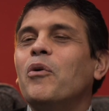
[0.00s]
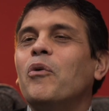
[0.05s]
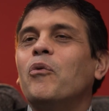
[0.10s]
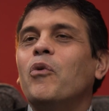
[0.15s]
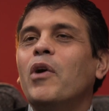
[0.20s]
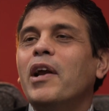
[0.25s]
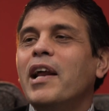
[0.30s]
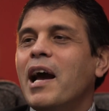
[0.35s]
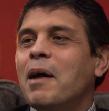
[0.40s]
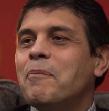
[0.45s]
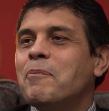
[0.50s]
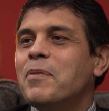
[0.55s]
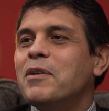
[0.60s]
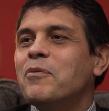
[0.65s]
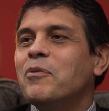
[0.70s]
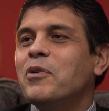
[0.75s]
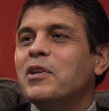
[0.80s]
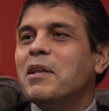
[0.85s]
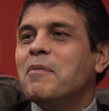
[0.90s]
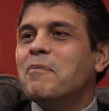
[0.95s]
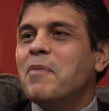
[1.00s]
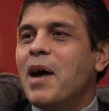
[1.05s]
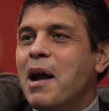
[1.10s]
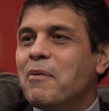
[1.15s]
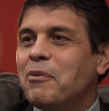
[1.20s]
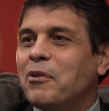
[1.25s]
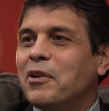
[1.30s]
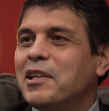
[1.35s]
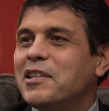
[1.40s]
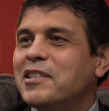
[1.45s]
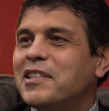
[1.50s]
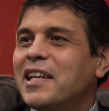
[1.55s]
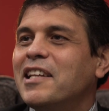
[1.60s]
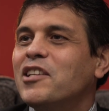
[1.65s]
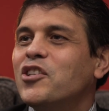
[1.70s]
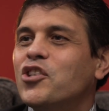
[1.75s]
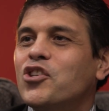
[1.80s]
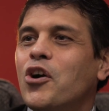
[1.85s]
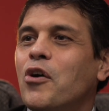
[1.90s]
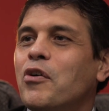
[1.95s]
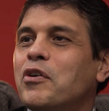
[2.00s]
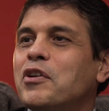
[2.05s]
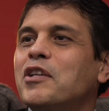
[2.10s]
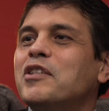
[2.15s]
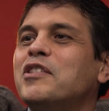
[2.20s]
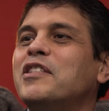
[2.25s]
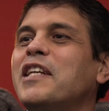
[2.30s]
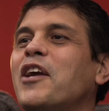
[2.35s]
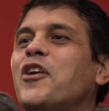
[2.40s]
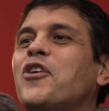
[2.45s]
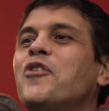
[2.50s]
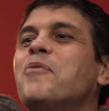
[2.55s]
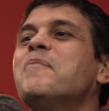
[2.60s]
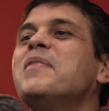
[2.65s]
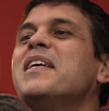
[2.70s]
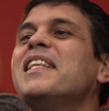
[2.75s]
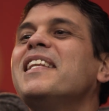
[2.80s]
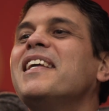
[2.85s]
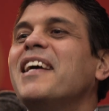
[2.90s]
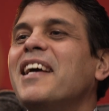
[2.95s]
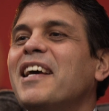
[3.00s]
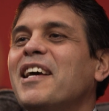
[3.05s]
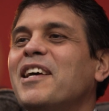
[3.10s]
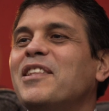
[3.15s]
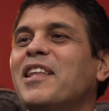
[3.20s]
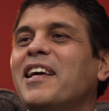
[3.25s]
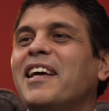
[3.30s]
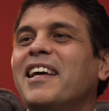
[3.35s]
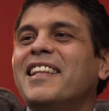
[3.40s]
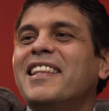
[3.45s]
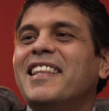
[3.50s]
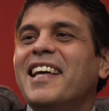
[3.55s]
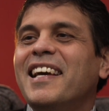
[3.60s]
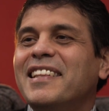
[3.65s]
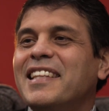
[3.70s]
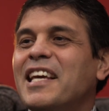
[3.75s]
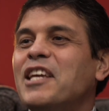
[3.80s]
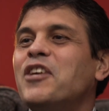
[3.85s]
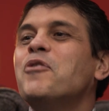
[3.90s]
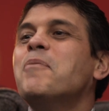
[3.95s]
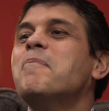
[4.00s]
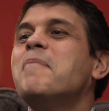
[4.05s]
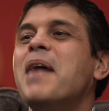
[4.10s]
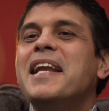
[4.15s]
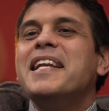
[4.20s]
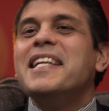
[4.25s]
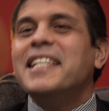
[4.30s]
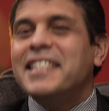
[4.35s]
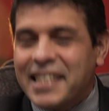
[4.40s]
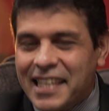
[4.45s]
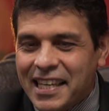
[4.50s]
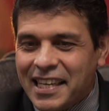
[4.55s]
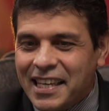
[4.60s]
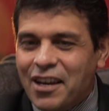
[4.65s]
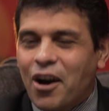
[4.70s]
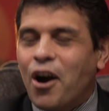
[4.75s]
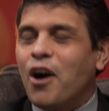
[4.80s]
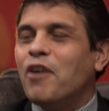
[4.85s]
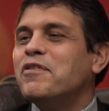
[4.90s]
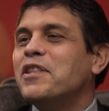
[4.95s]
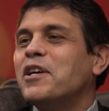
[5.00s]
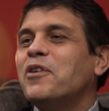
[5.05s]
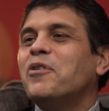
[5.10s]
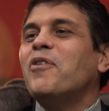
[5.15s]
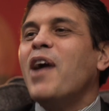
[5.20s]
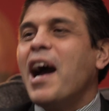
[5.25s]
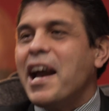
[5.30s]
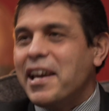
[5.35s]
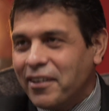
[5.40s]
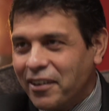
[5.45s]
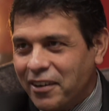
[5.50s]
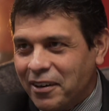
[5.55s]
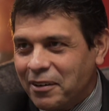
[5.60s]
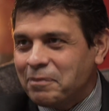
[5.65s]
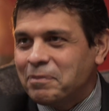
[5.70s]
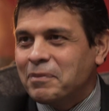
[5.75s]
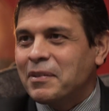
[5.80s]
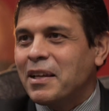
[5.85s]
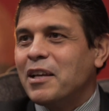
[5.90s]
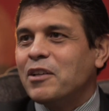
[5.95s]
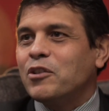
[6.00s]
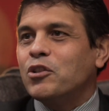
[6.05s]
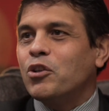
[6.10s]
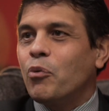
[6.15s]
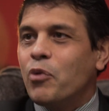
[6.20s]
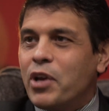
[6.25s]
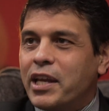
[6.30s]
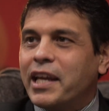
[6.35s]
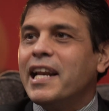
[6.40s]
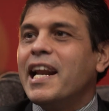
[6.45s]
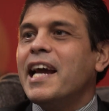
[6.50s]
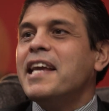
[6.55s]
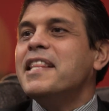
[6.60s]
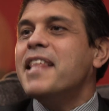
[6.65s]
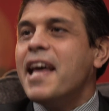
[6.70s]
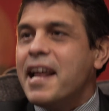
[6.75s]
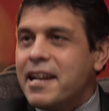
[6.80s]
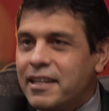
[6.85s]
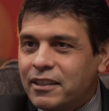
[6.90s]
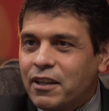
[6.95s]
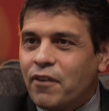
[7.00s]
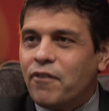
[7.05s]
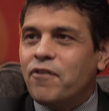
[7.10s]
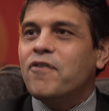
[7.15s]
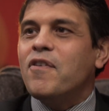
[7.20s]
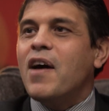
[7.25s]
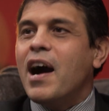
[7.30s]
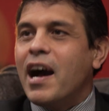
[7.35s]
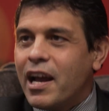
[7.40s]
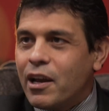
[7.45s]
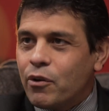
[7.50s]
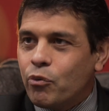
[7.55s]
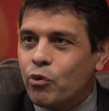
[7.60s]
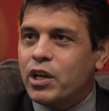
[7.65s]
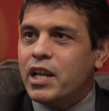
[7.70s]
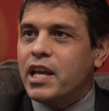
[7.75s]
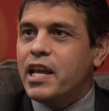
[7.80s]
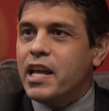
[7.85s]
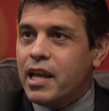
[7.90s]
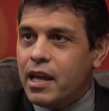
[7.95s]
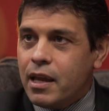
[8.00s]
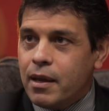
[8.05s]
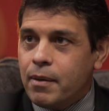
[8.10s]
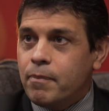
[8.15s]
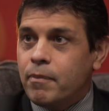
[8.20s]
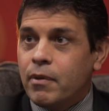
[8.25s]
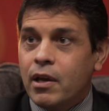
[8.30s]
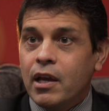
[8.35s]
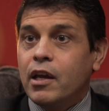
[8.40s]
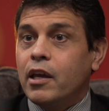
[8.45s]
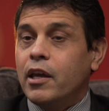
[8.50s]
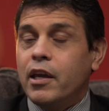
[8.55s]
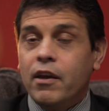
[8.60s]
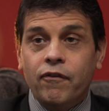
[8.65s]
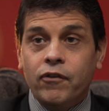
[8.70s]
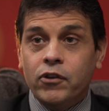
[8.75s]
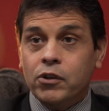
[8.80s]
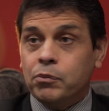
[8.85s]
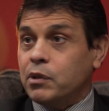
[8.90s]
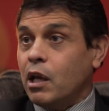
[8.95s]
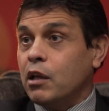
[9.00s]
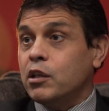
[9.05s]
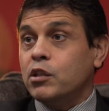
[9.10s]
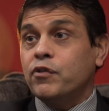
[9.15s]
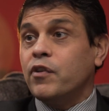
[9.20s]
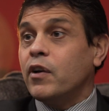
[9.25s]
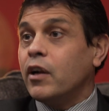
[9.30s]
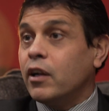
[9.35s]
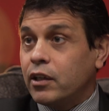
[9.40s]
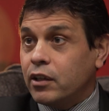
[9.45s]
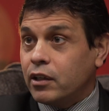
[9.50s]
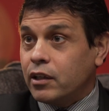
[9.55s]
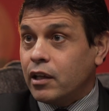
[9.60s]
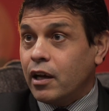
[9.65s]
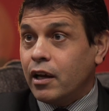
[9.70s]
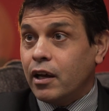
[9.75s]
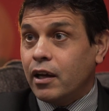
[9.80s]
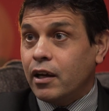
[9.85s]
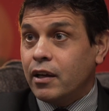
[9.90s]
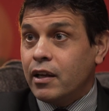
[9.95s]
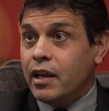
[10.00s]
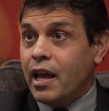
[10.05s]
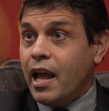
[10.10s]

what happened with the Bible is that it shows us the, humi- the, the, the humanity of the writer. Mm. So we can identify with him. He sometimes felt uh,